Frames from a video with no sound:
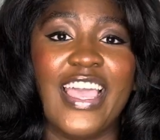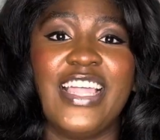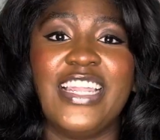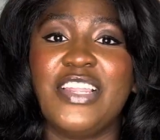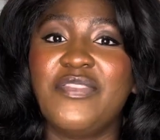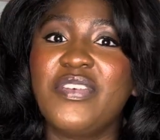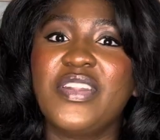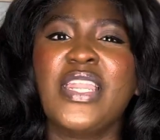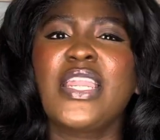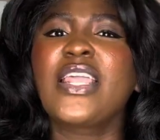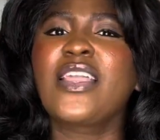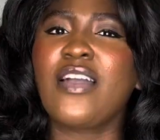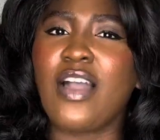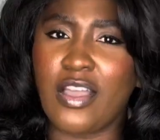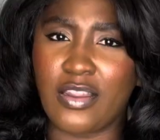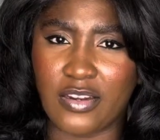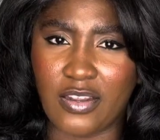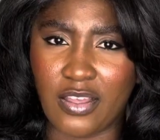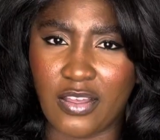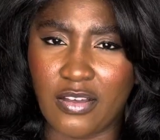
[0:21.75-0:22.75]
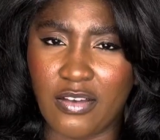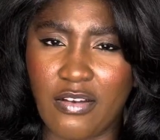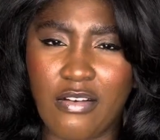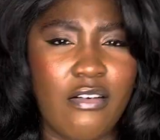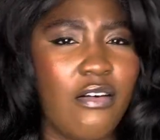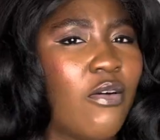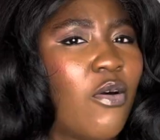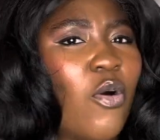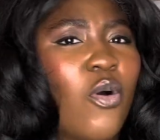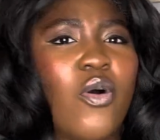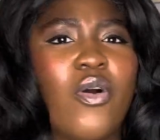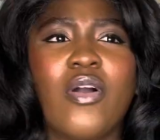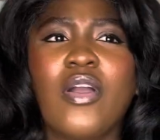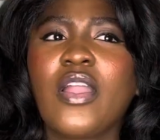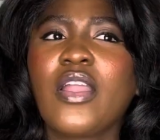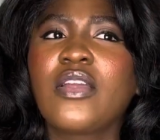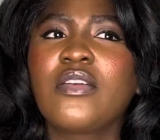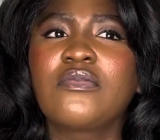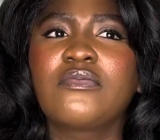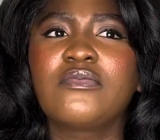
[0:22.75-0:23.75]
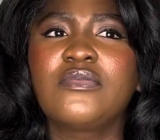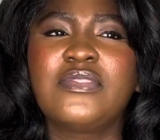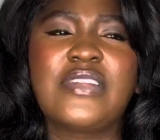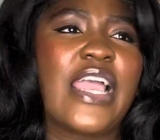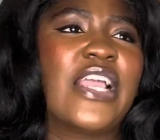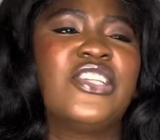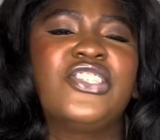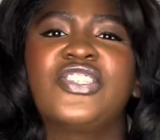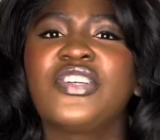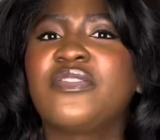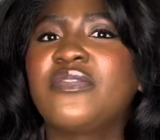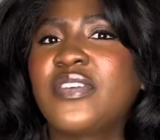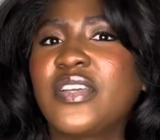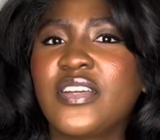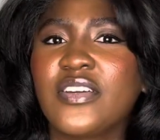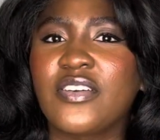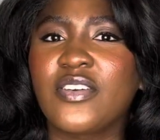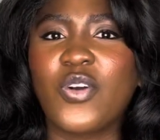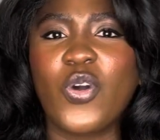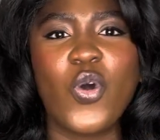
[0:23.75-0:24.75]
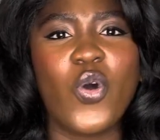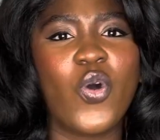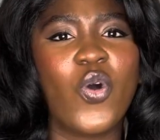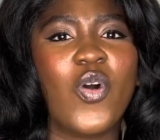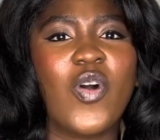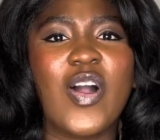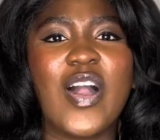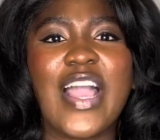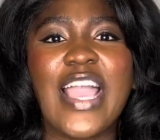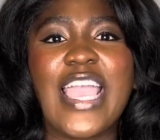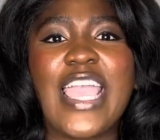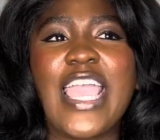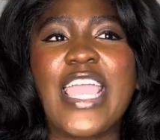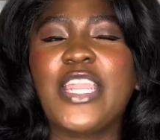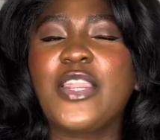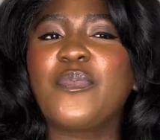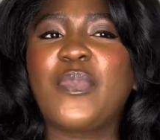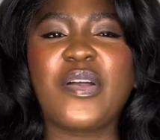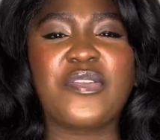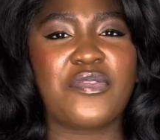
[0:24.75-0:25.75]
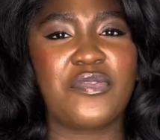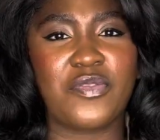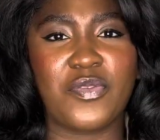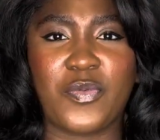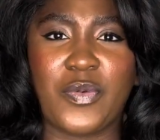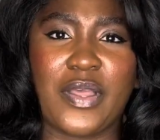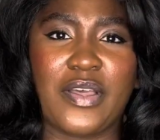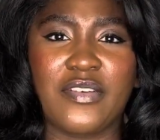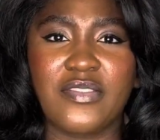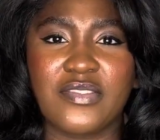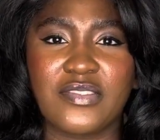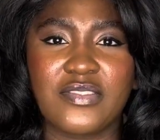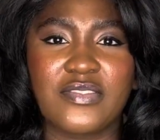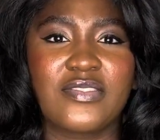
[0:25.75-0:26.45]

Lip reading: living in Ghana or Nigeria or any part of the world